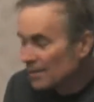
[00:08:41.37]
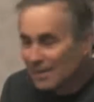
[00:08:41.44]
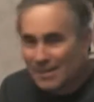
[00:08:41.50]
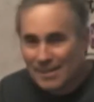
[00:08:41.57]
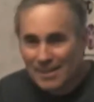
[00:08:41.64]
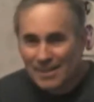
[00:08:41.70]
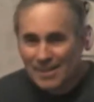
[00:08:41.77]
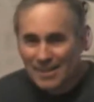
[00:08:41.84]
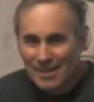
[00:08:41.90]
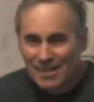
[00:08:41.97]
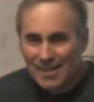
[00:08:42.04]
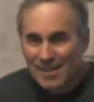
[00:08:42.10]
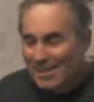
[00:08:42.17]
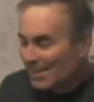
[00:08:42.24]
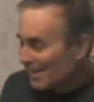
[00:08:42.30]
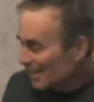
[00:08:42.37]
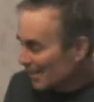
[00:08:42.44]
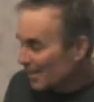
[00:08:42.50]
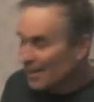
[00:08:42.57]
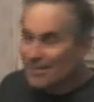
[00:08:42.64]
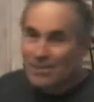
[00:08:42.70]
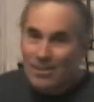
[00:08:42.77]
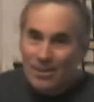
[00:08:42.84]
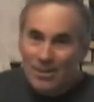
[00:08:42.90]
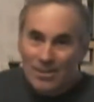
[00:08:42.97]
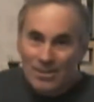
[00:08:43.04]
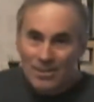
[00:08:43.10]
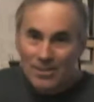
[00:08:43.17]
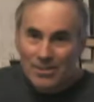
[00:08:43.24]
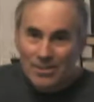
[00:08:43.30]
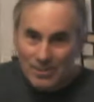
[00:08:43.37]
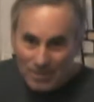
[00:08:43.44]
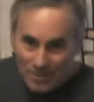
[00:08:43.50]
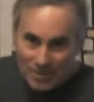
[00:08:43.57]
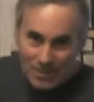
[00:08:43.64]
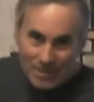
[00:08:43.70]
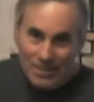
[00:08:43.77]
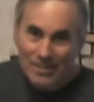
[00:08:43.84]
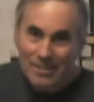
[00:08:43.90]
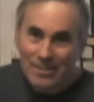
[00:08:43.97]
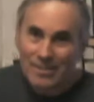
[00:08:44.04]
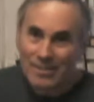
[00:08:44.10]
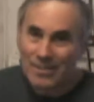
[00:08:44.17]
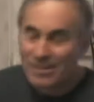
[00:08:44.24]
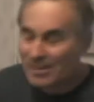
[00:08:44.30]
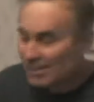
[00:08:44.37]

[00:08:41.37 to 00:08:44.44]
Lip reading: Gotta have a honker, a tooter, and a dinger.